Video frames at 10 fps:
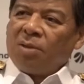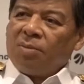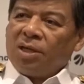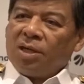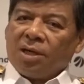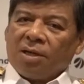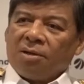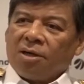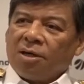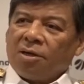maybe
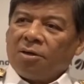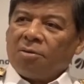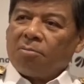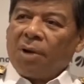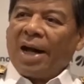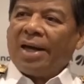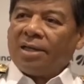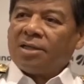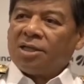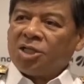
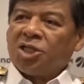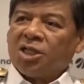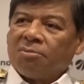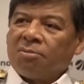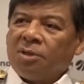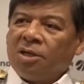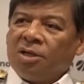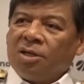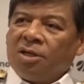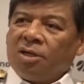buy a system,
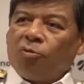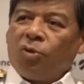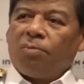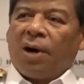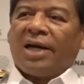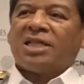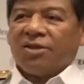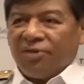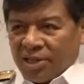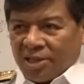we buy
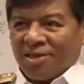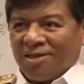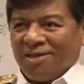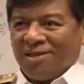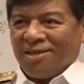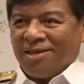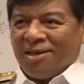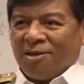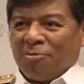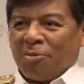services.
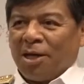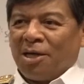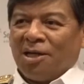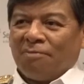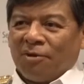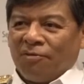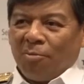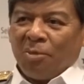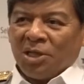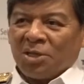But the
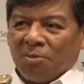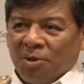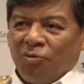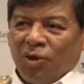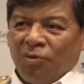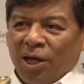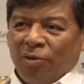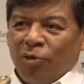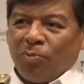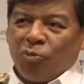performance,
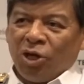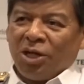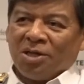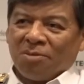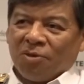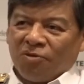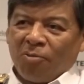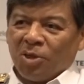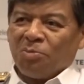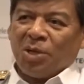we put in
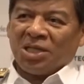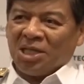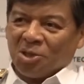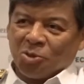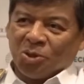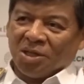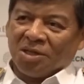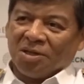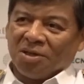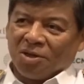performance based into
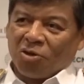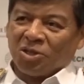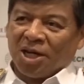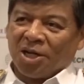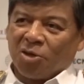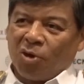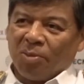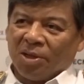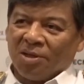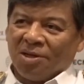the contract
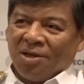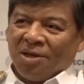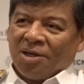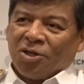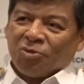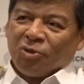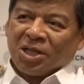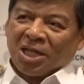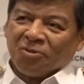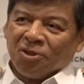requirement. We
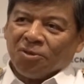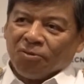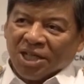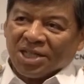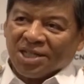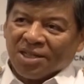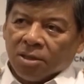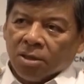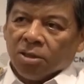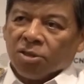transfer the risk
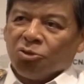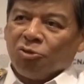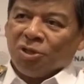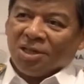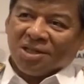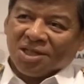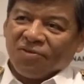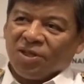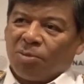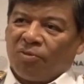to the
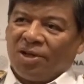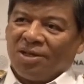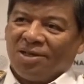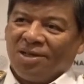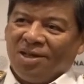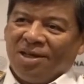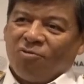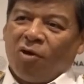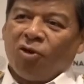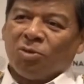service provider.
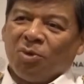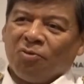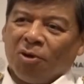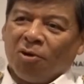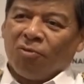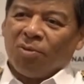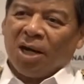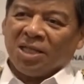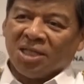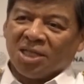What was before, we
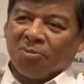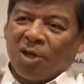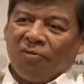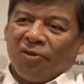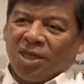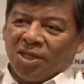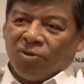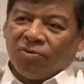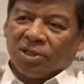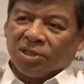buy system, everything is
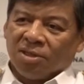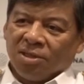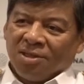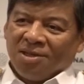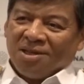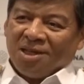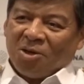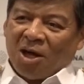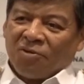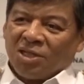reversed.
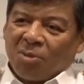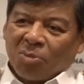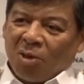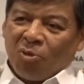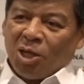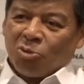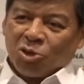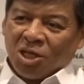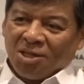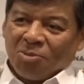After some time we need
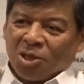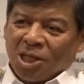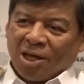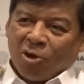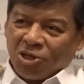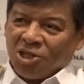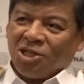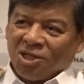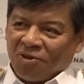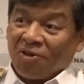to change because technology
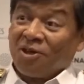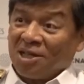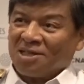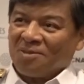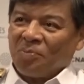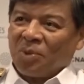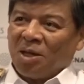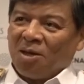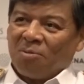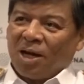changes very fast.
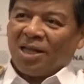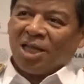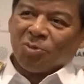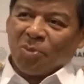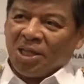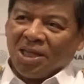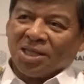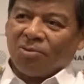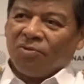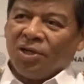But anticipating
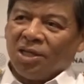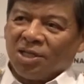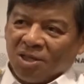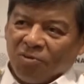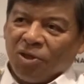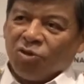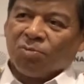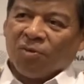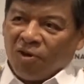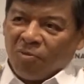some of this, we use
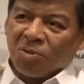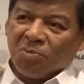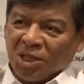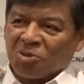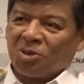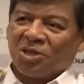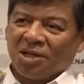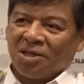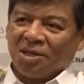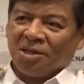performance-based
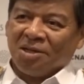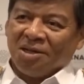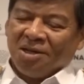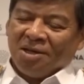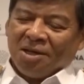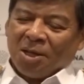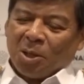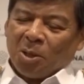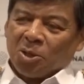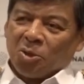contracting.
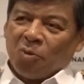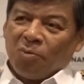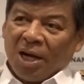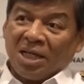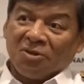So we buy